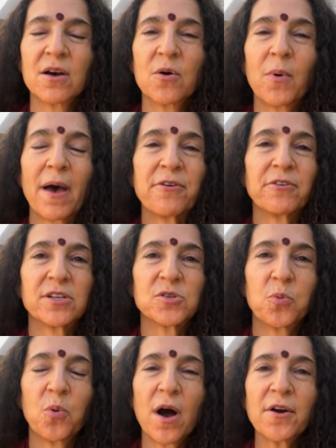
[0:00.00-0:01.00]
whether it's
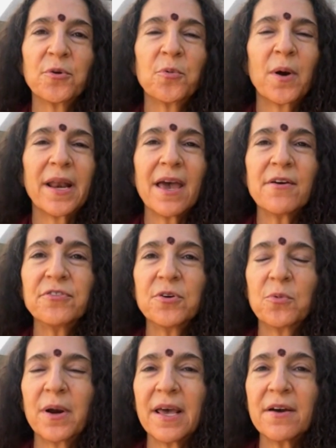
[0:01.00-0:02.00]
water,
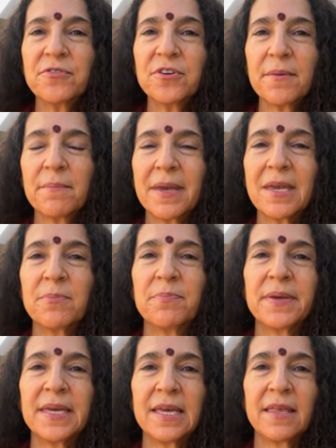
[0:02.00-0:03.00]
whatever it may
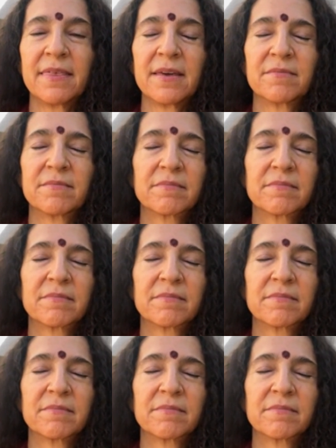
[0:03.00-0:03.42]
be, that